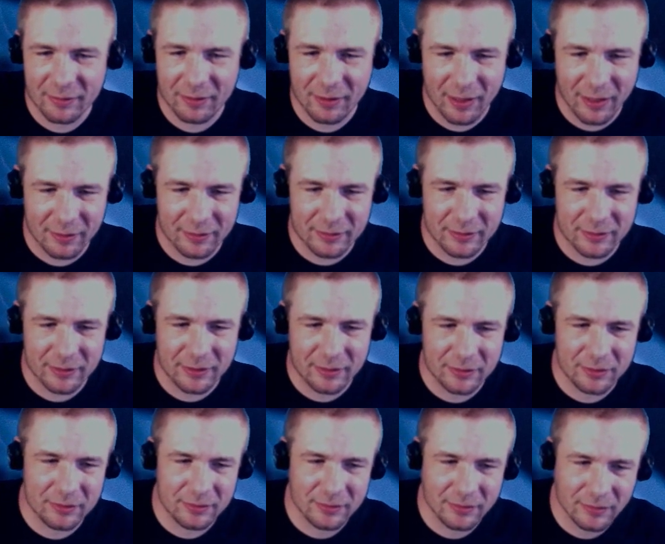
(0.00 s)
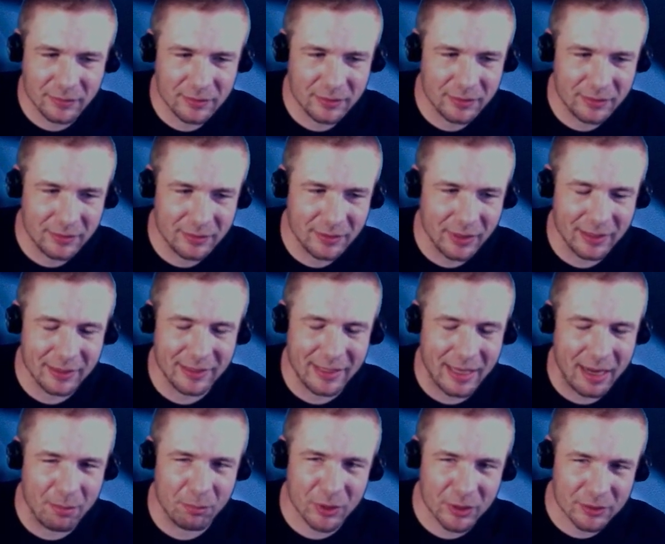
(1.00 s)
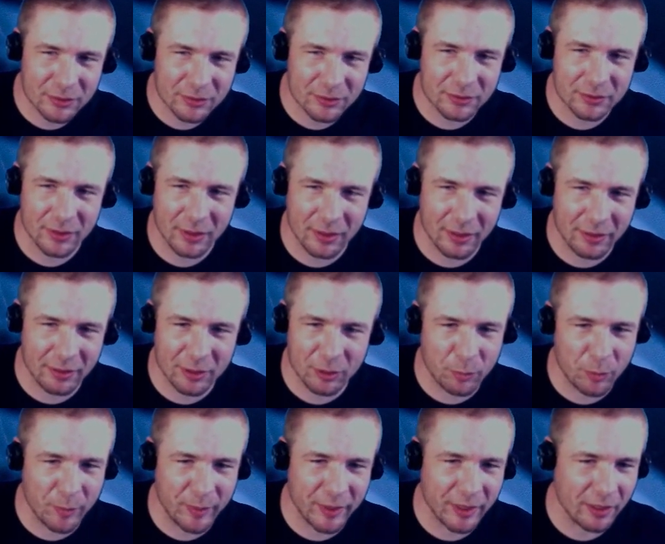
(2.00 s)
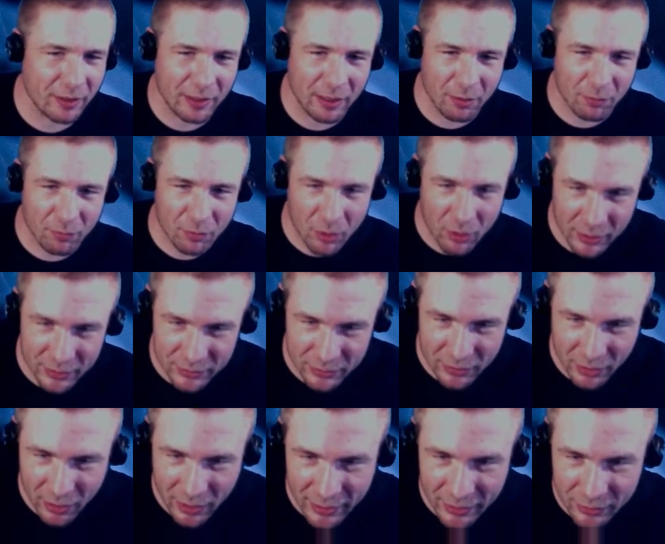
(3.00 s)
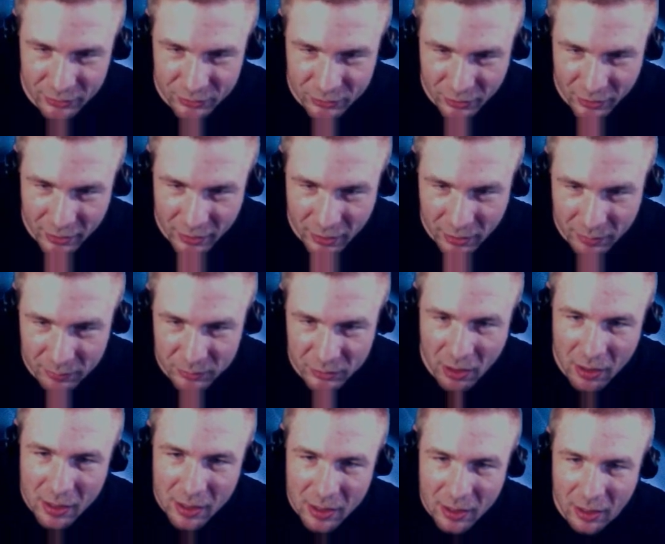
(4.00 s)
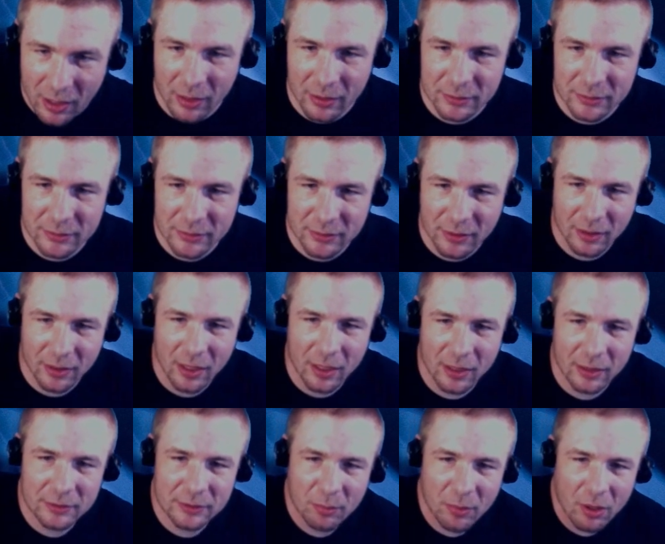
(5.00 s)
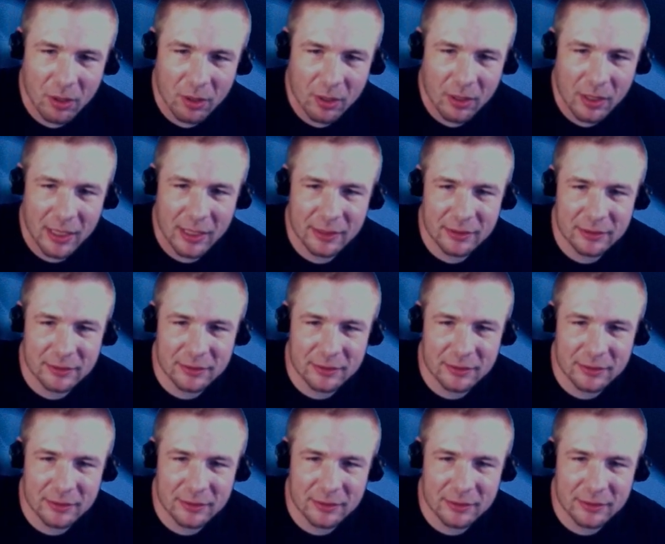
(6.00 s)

not that much. And depending on how high you turn it up. Osmar